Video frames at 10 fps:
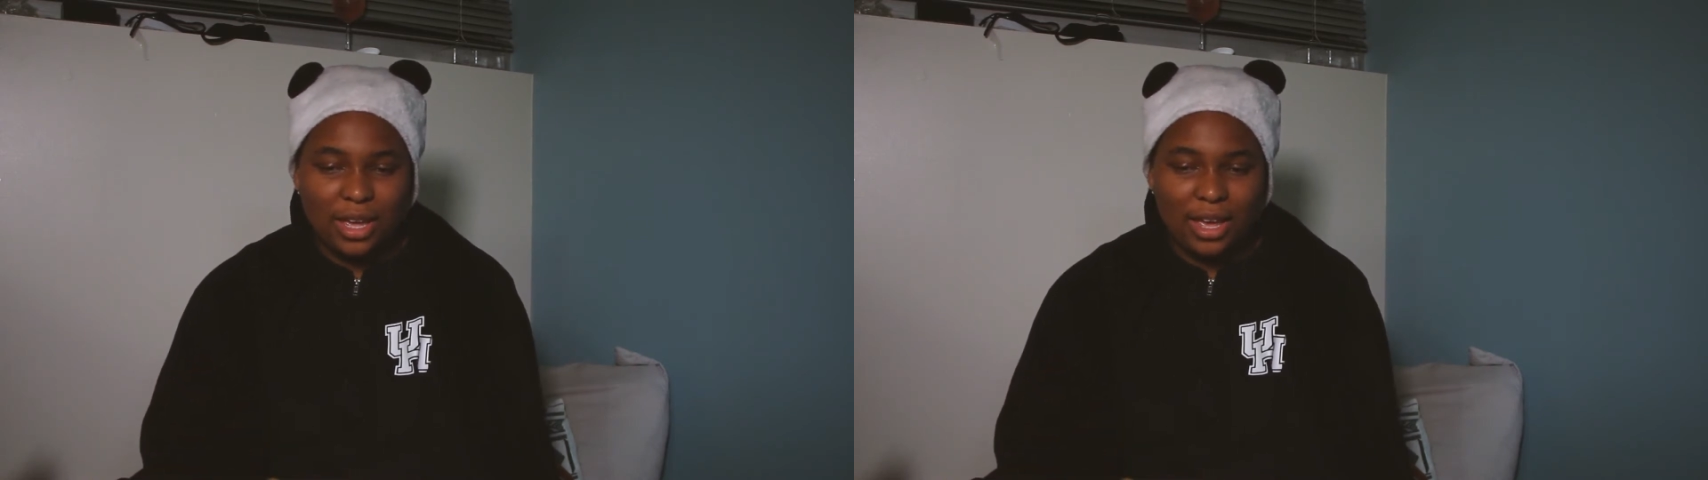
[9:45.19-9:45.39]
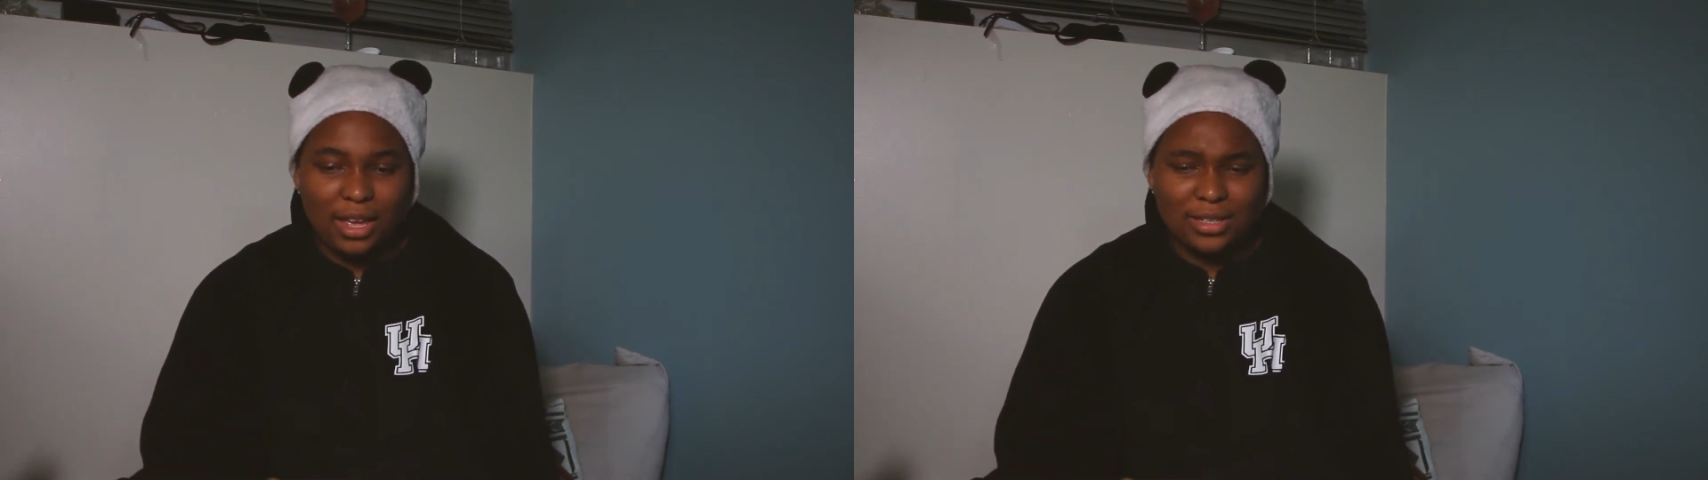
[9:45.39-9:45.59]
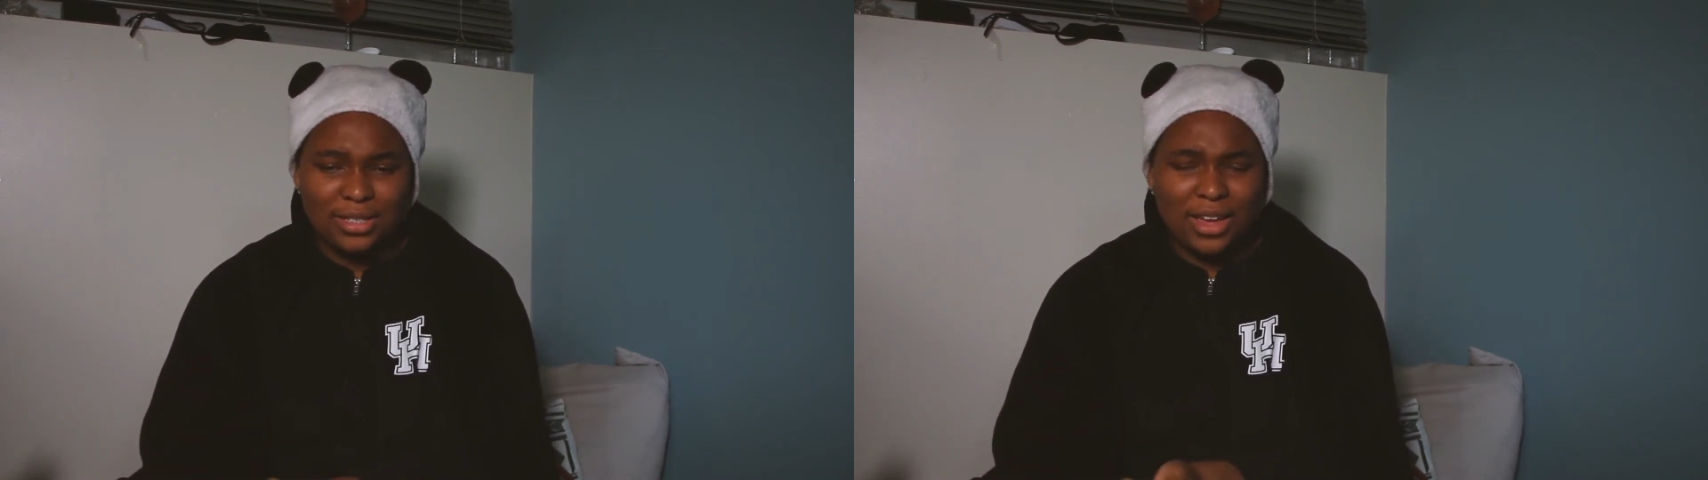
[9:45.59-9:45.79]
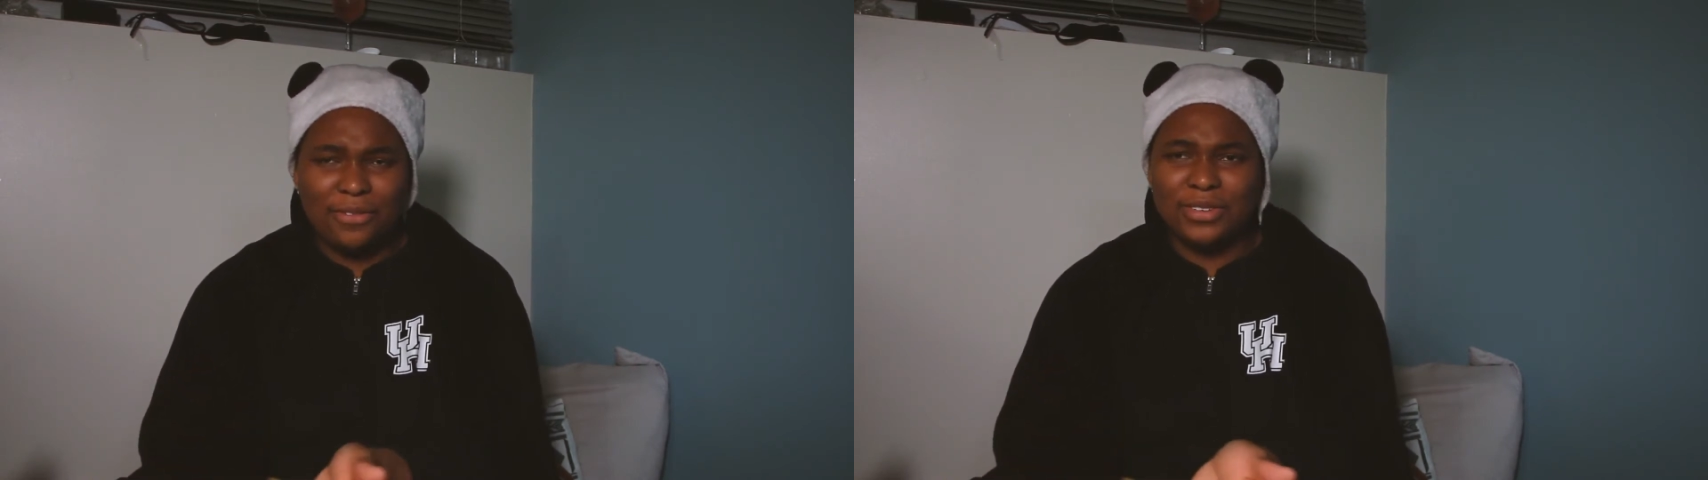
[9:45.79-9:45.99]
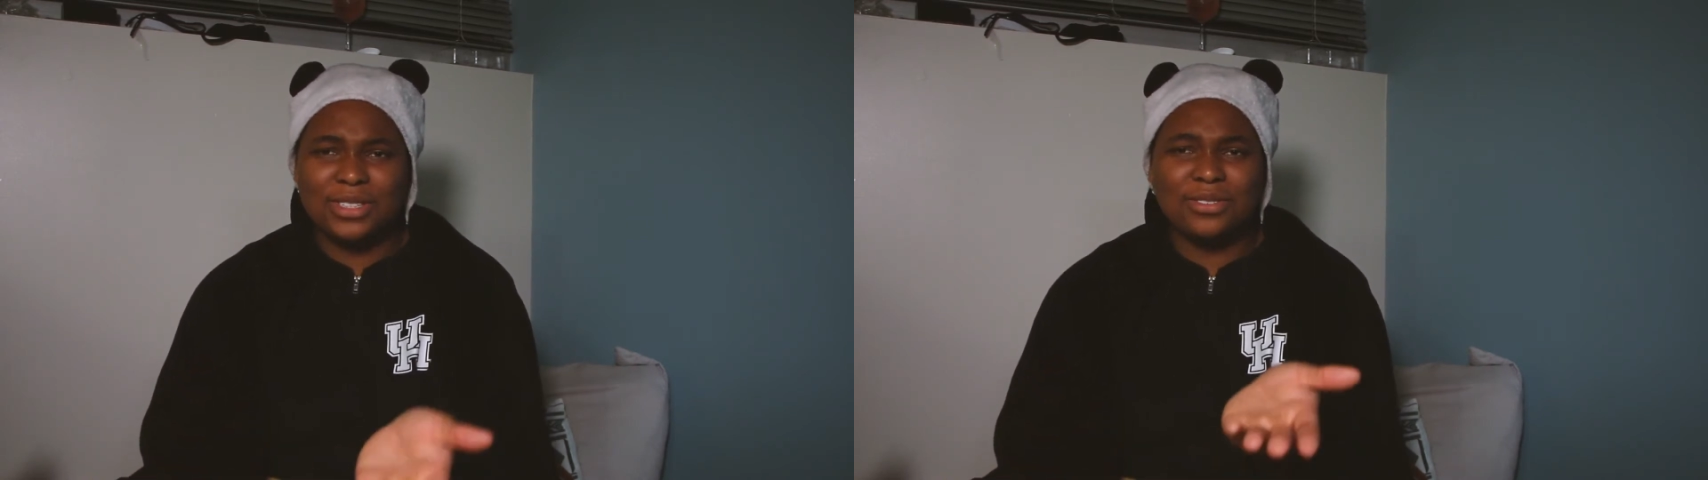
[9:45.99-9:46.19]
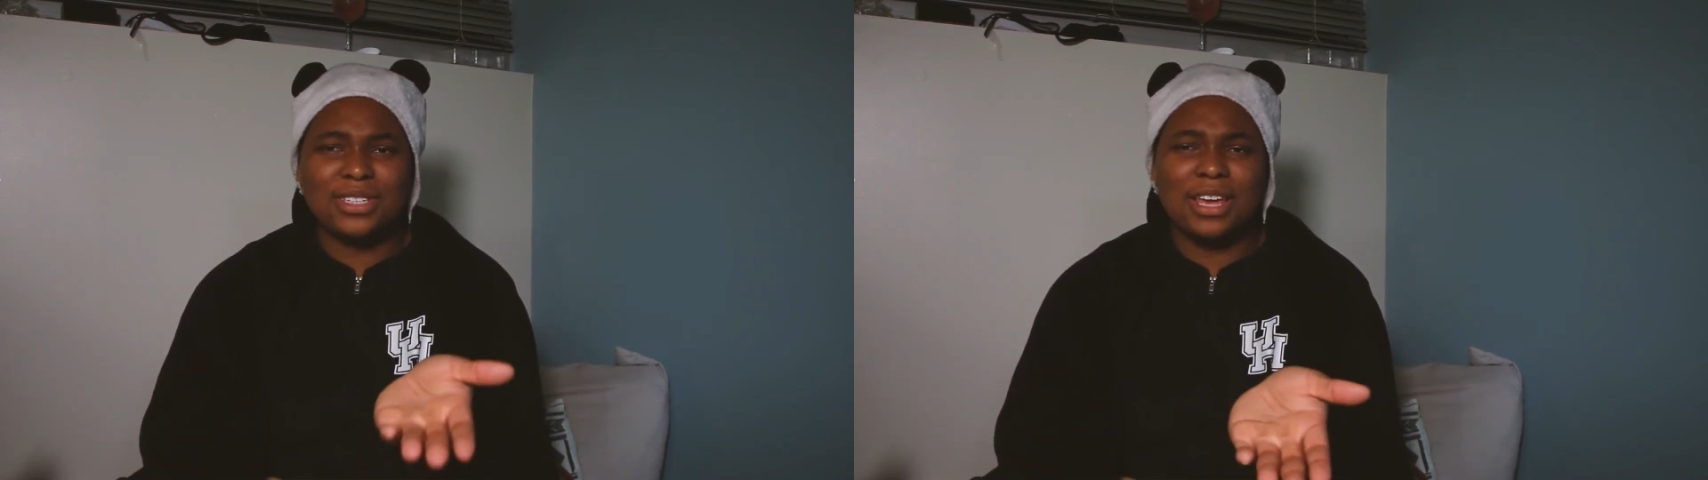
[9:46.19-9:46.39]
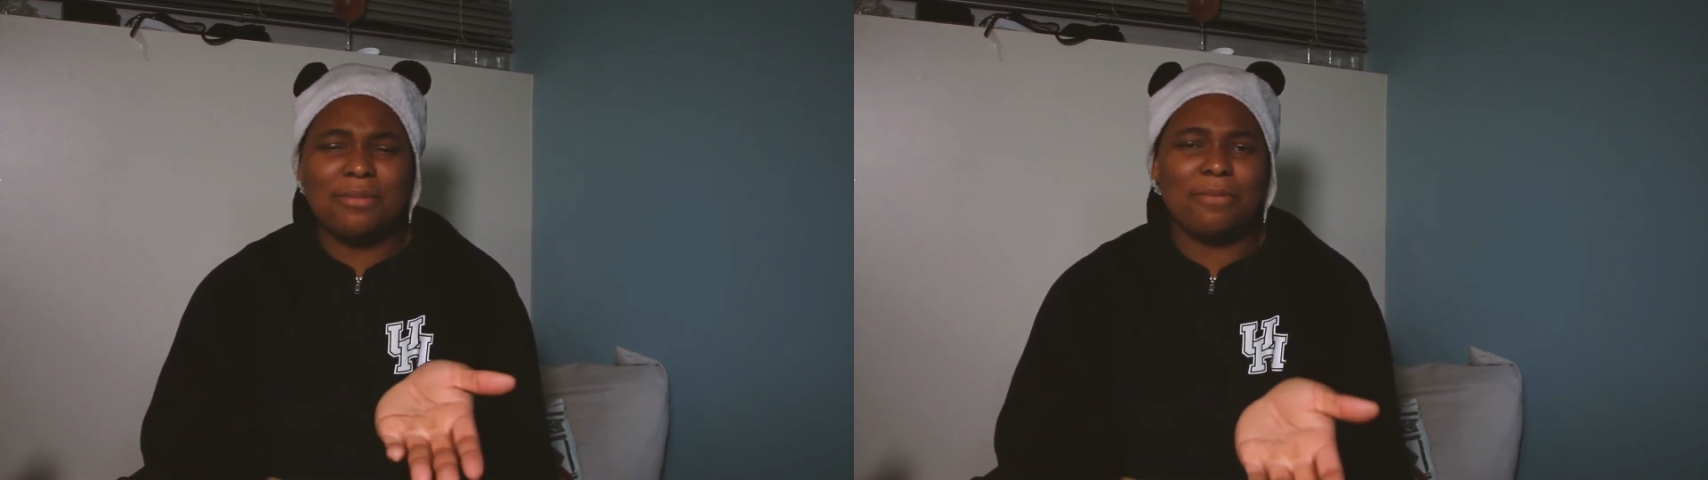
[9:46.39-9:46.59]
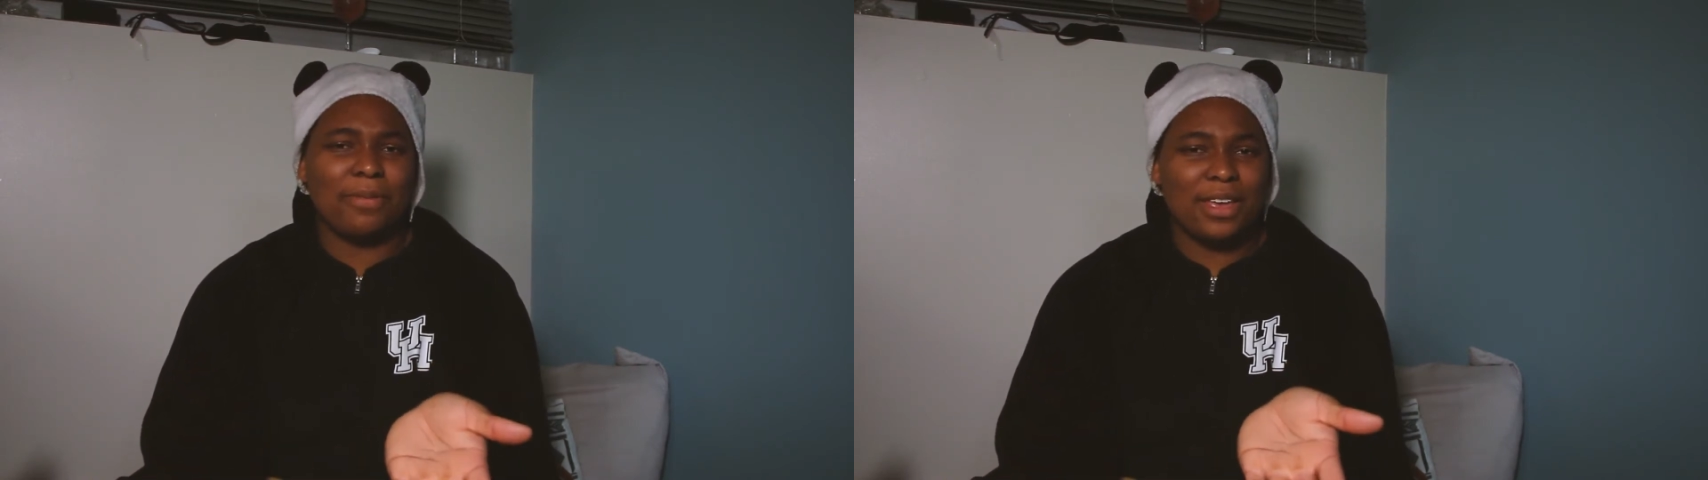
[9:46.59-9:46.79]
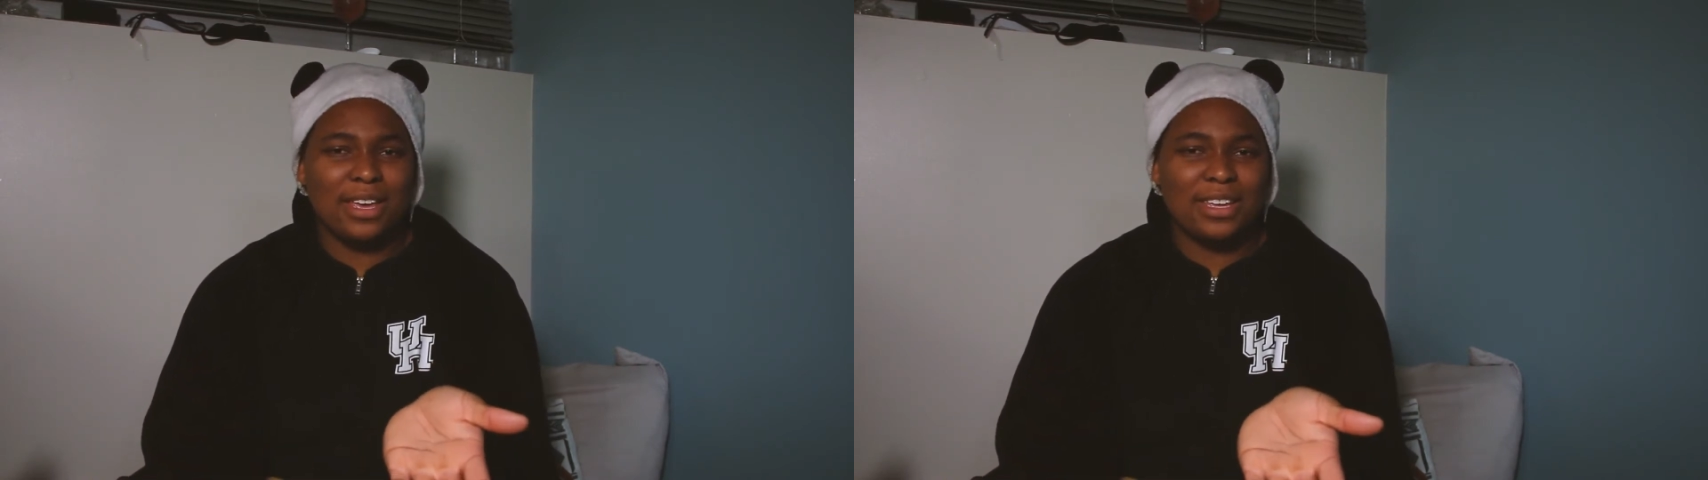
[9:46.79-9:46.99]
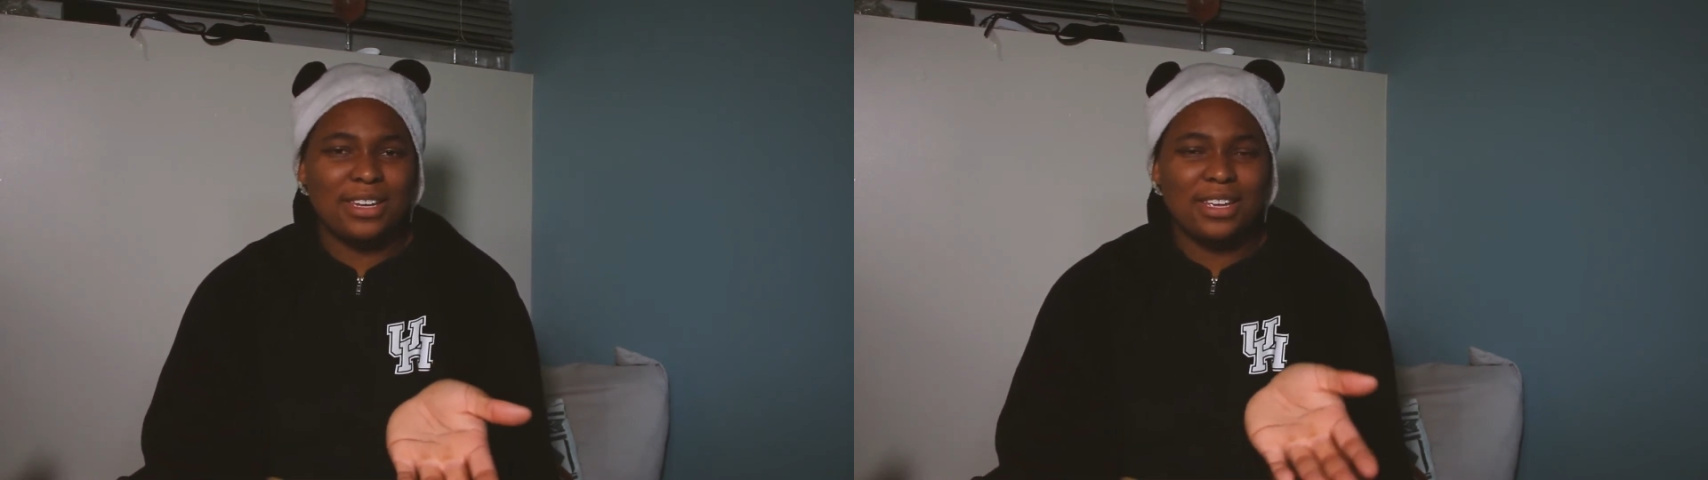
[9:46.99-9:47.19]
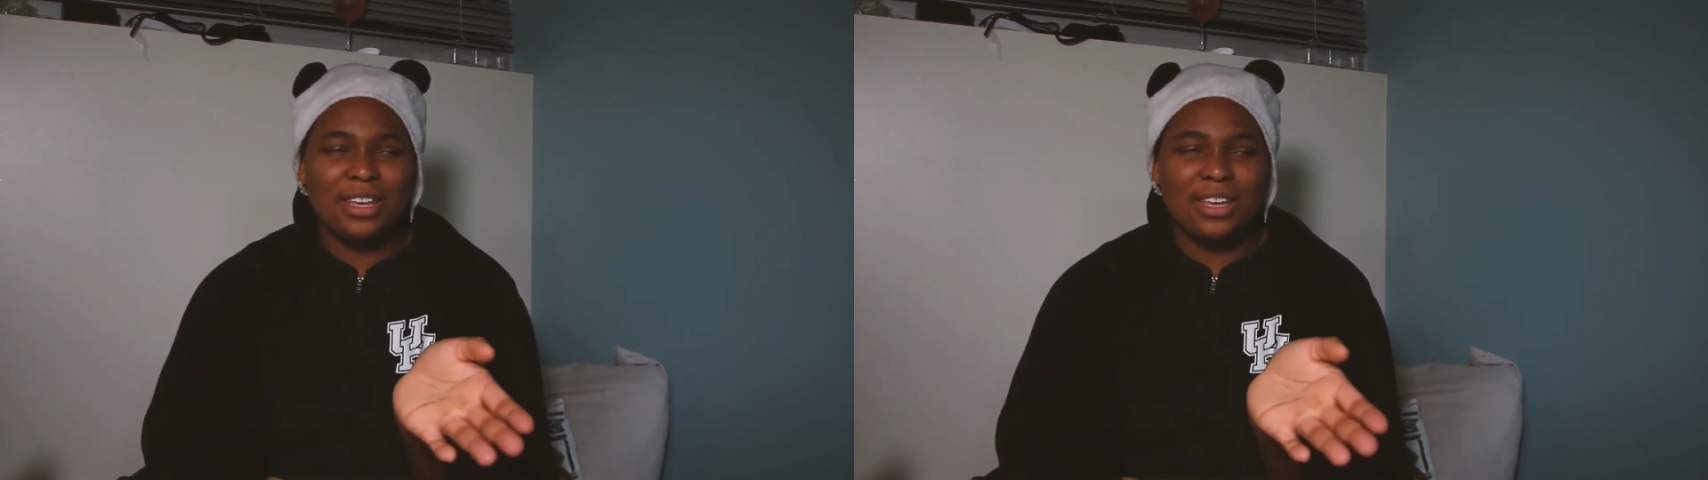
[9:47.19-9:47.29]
and every single time I played